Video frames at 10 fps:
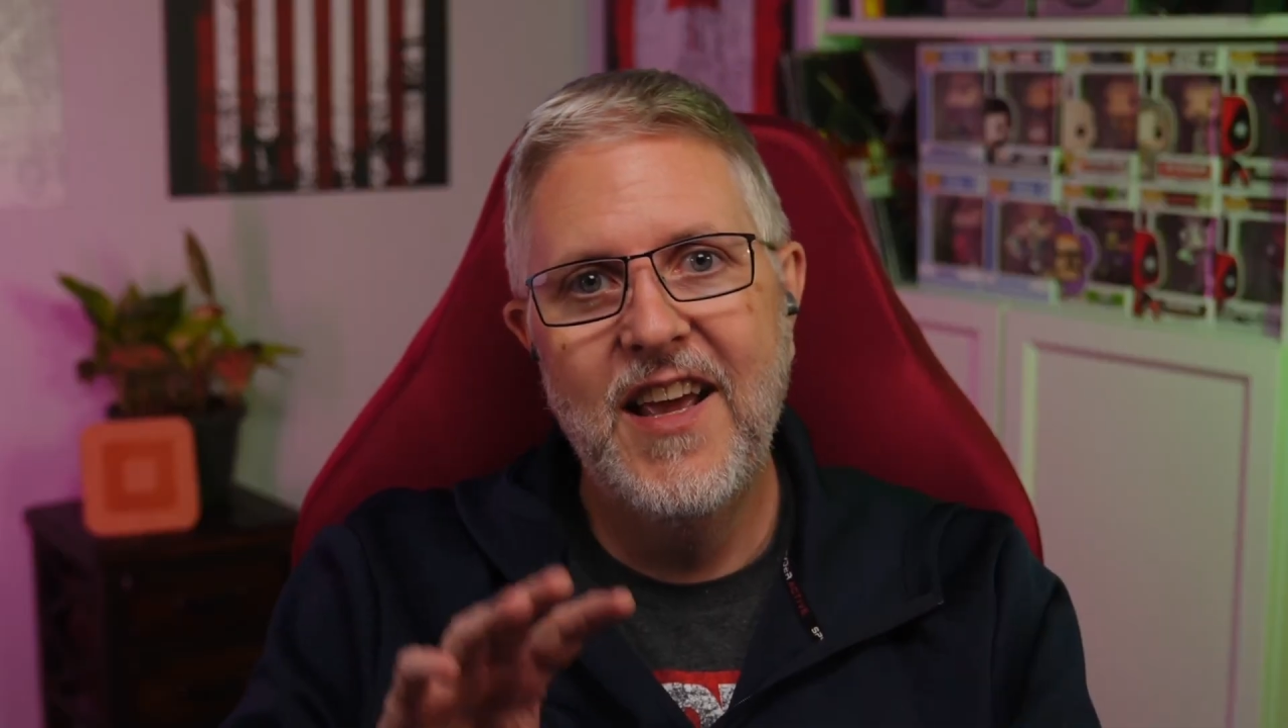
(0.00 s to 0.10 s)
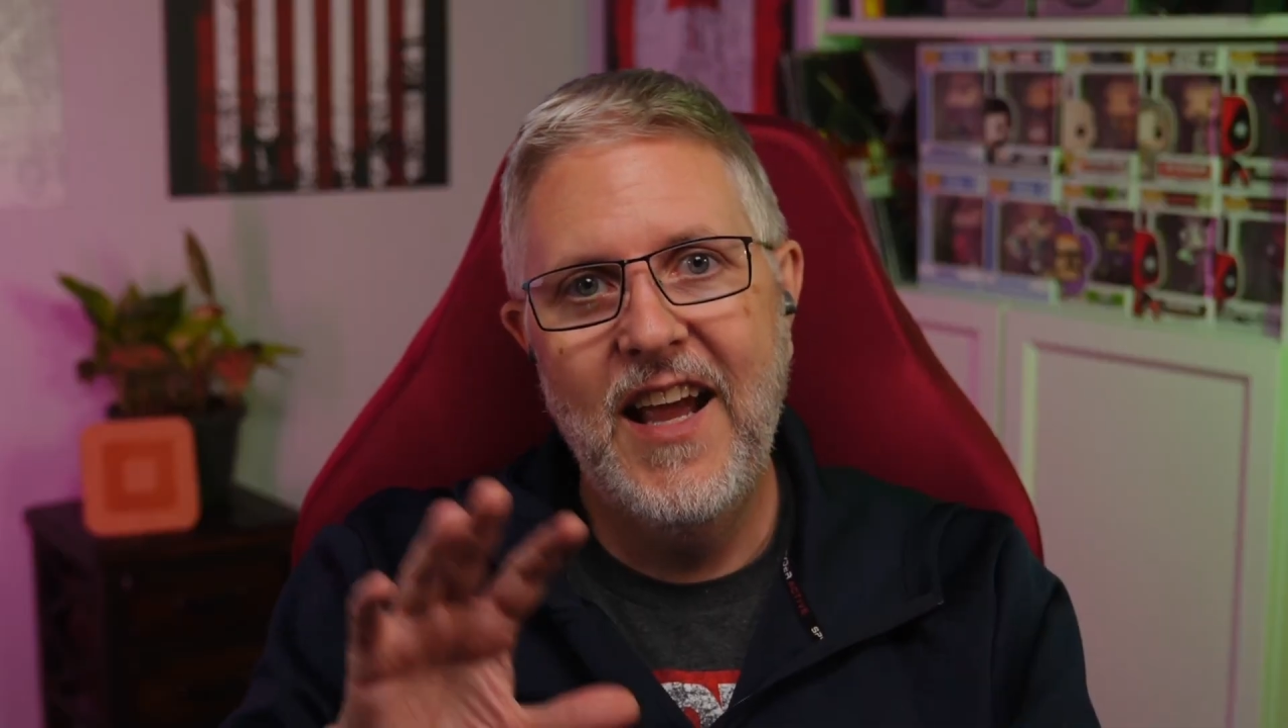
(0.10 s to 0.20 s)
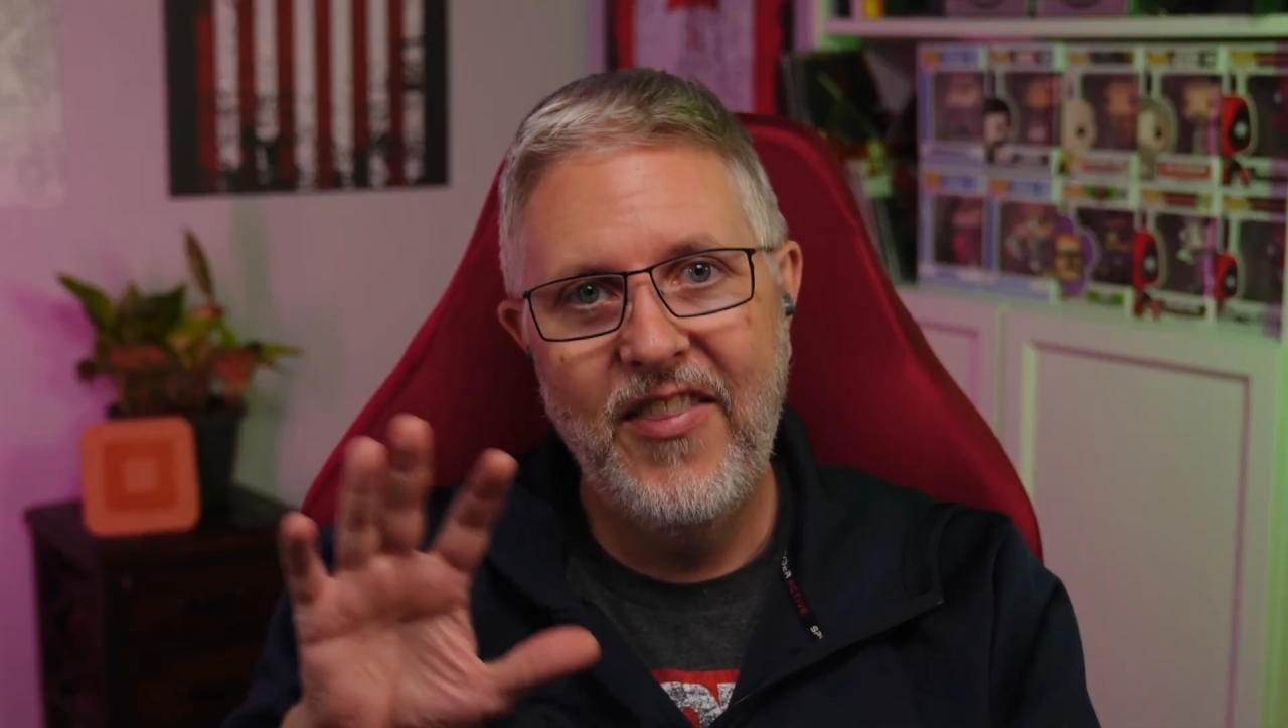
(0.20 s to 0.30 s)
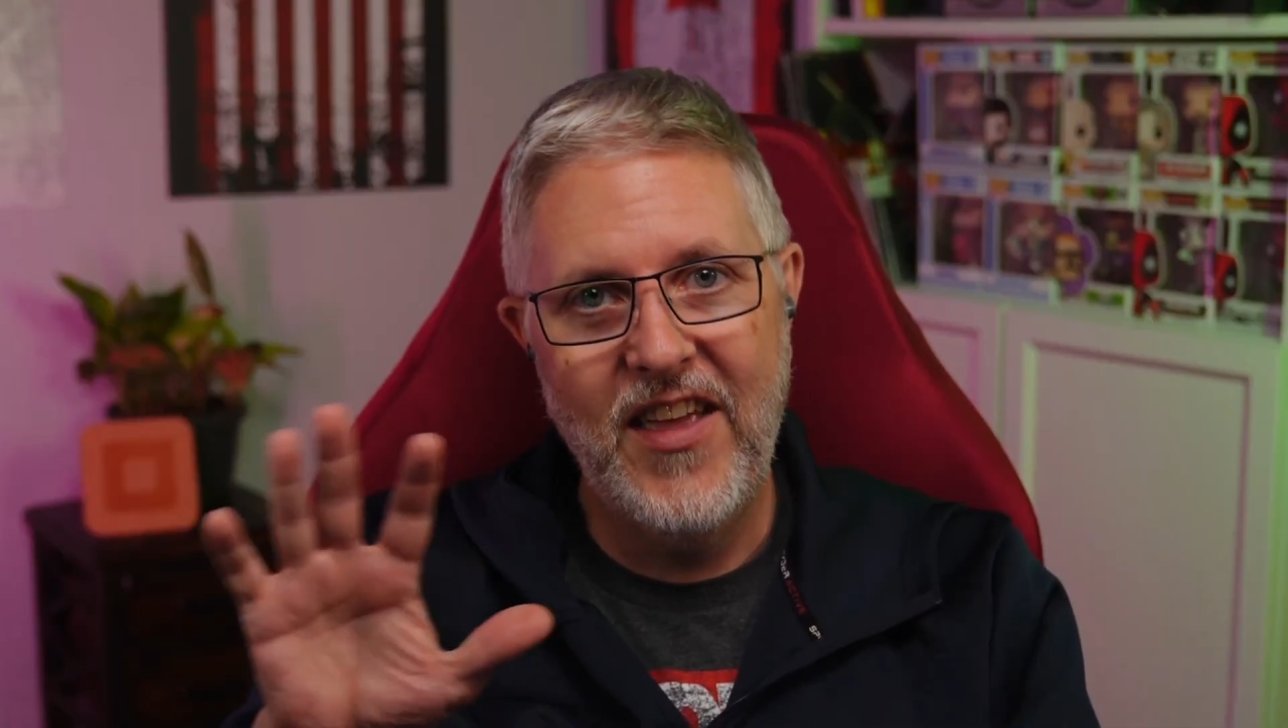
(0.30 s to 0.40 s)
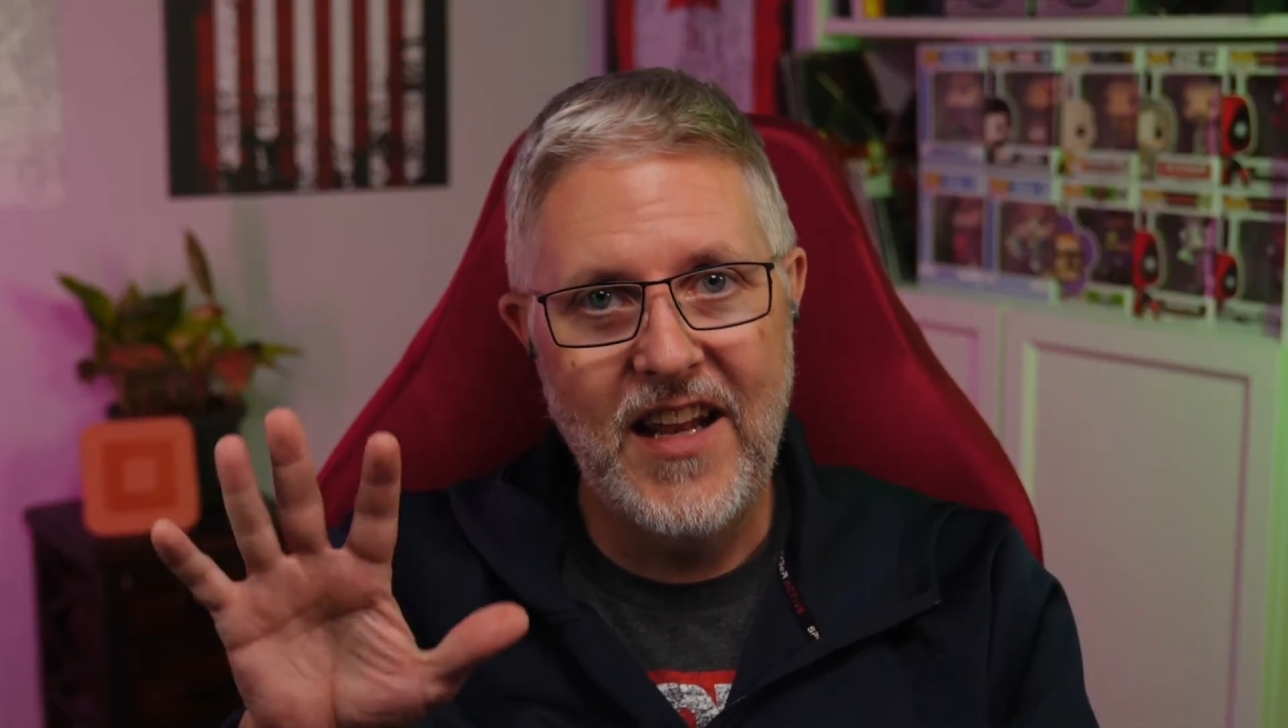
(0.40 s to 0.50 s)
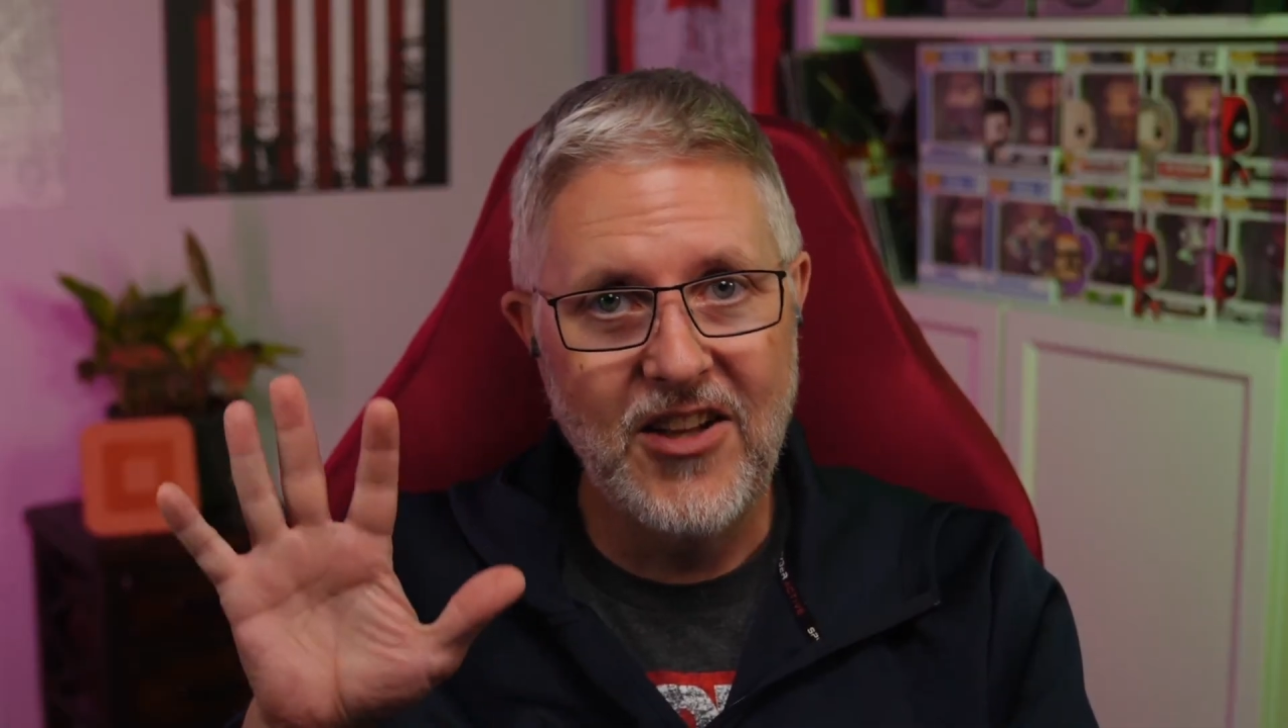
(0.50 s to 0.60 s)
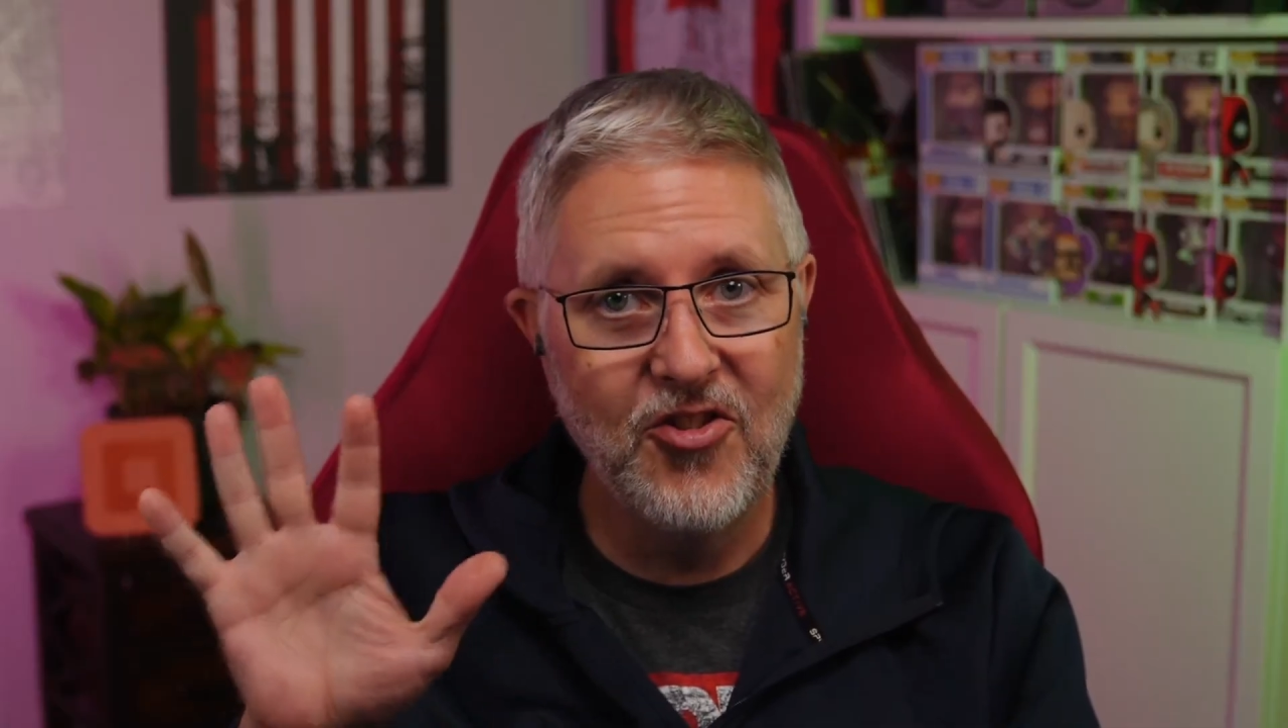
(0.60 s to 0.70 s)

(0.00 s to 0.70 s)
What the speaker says: and then add